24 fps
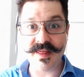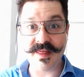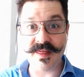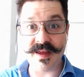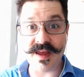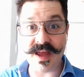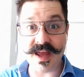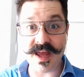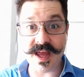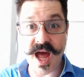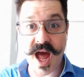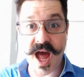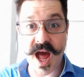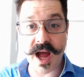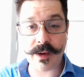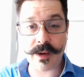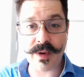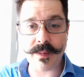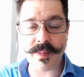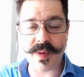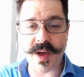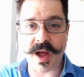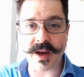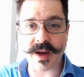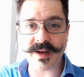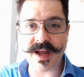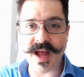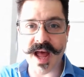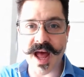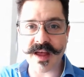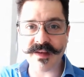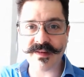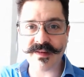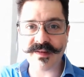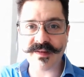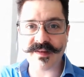the Acquia
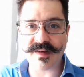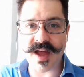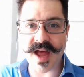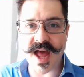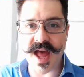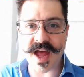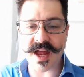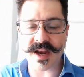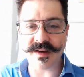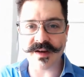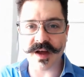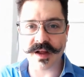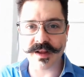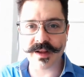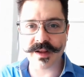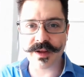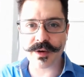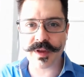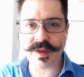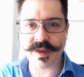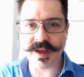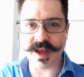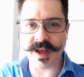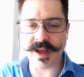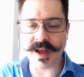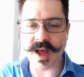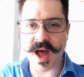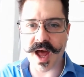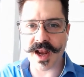podcast and a little thing